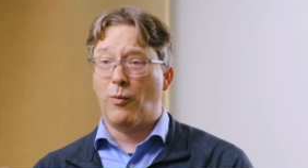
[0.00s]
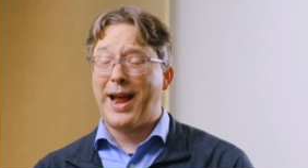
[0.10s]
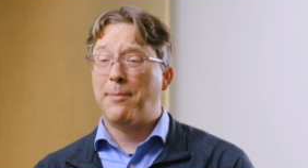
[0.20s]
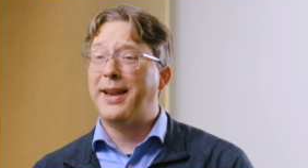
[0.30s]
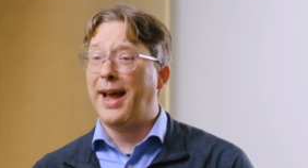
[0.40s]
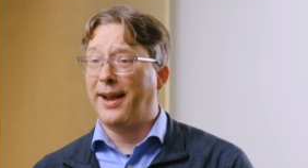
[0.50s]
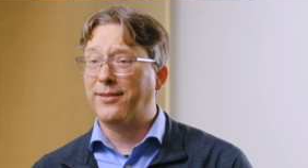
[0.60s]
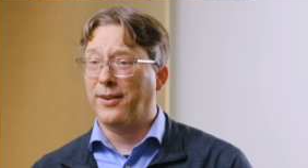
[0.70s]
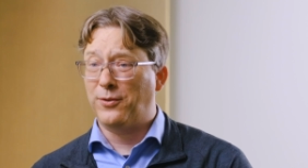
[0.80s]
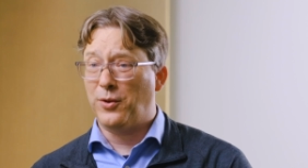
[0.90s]
rapid
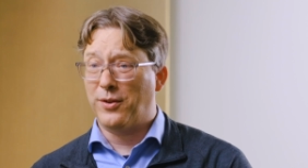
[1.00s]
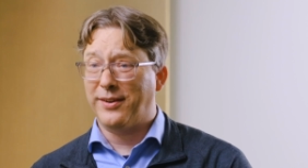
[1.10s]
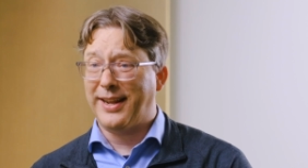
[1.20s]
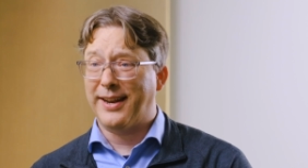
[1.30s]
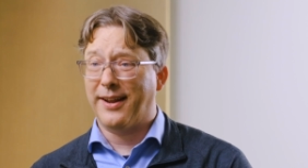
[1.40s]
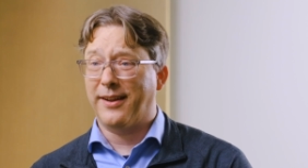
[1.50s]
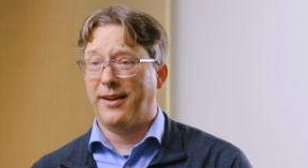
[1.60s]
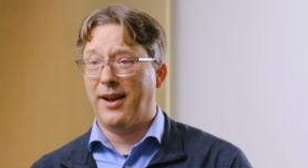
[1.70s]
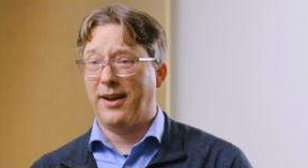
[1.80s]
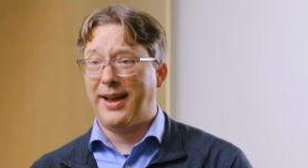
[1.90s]
access to their
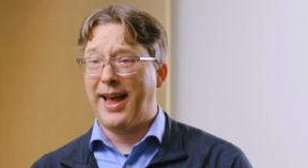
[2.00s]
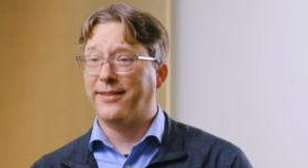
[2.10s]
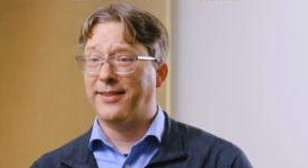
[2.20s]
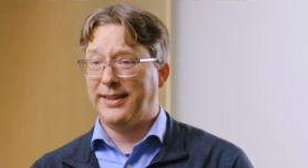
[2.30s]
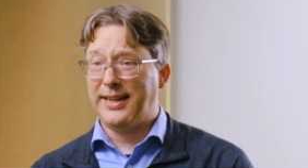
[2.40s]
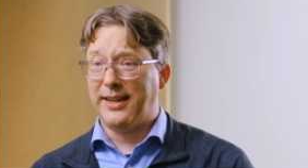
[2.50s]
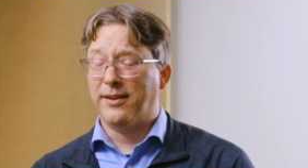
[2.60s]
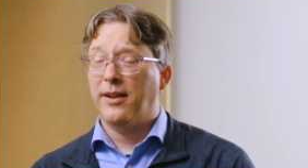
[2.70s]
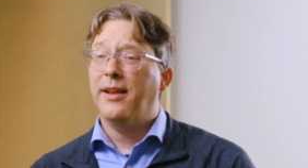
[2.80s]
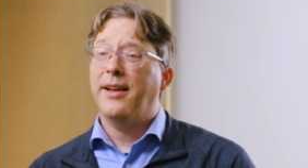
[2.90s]
data uh, as they need.